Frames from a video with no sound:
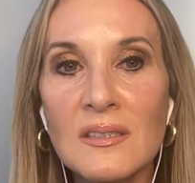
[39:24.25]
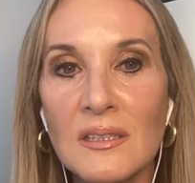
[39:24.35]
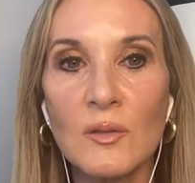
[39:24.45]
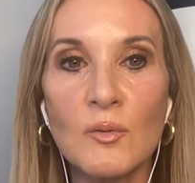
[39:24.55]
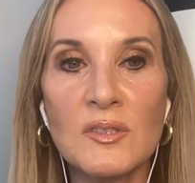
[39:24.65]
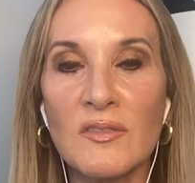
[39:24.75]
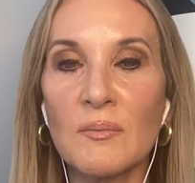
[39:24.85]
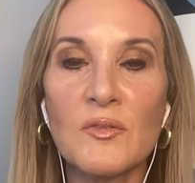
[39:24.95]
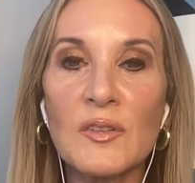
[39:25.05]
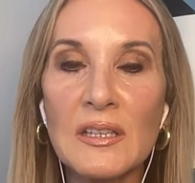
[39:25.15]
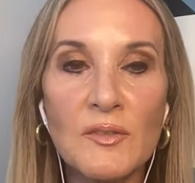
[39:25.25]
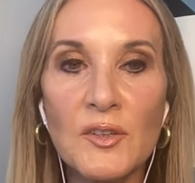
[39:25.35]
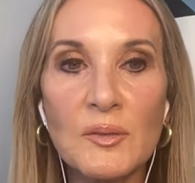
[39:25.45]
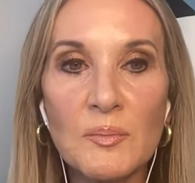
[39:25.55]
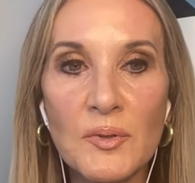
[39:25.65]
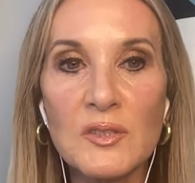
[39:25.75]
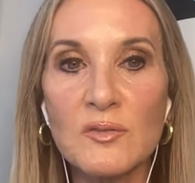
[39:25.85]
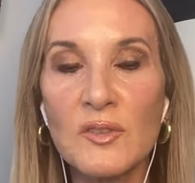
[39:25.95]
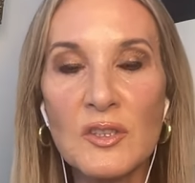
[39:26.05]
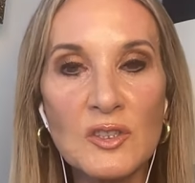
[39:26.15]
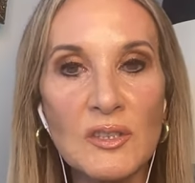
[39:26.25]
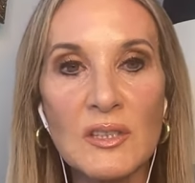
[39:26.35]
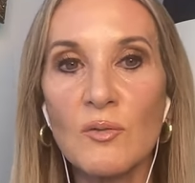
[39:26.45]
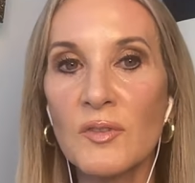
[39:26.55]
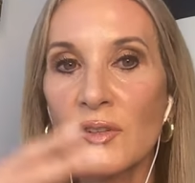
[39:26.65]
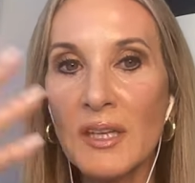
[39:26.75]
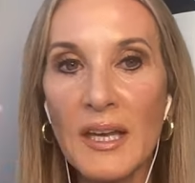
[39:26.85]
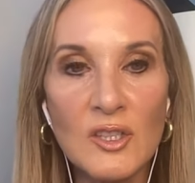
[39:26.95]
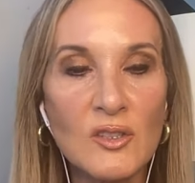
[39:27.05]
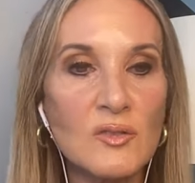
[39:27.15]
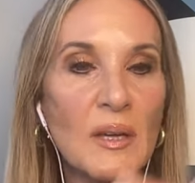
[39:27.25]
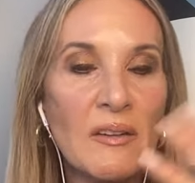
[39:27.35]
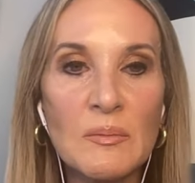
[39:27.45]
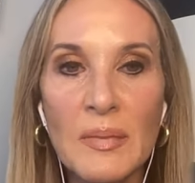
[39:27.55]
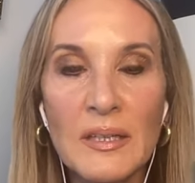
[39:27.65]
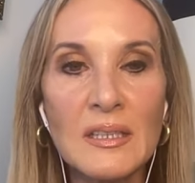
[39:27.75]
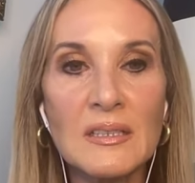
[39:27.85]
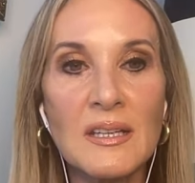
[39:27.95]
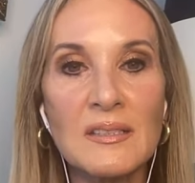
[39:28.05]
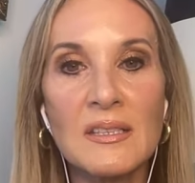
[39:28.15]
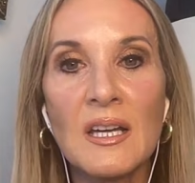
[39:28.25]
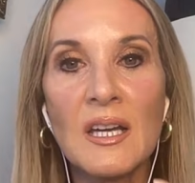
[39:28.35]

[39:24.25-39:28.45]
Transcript: in other words, if I'm feeling very depressed or very triggered or very anxious or having panic attacks,